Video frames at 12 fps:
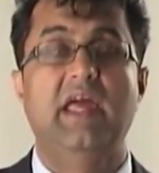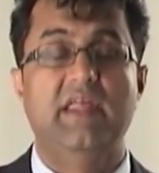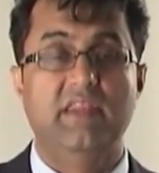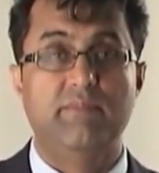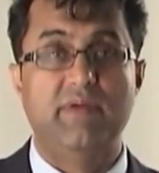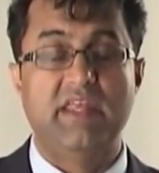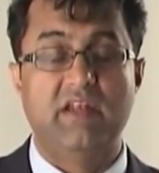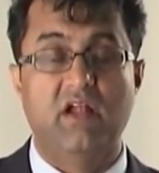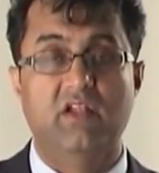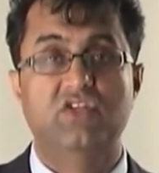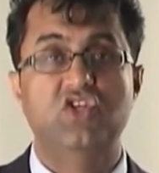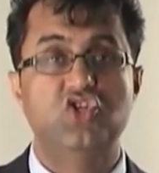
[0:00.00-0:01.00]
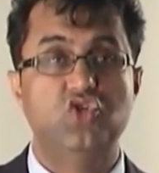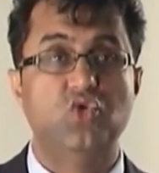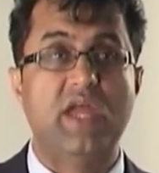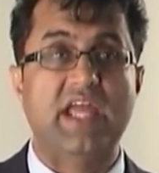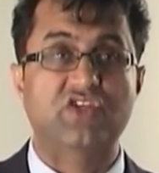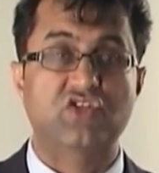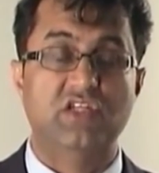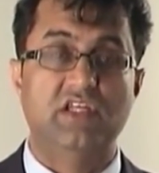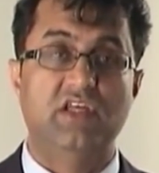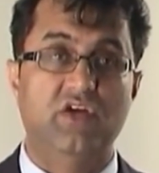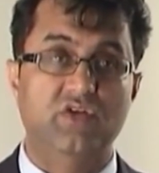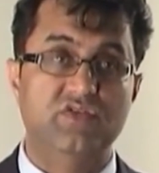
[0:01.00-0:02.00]
and the penile tissue actually
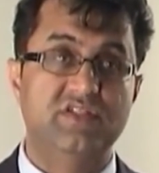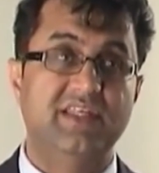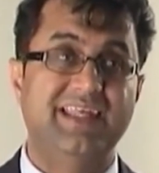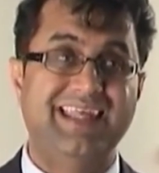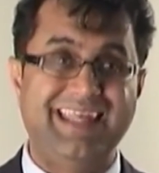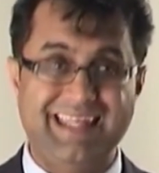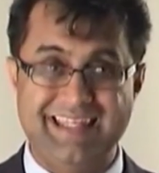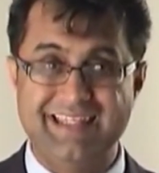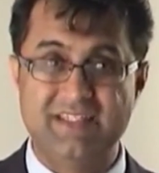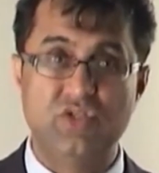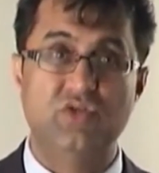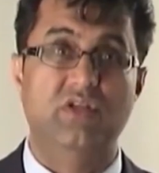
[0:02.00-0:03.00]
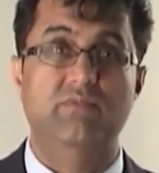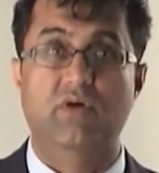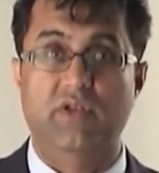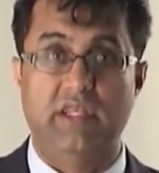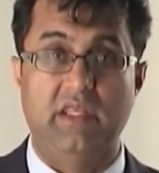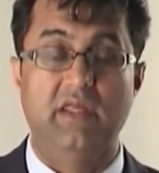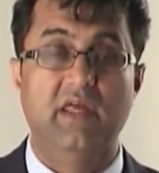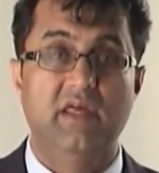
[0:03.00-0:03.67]
goes into the body,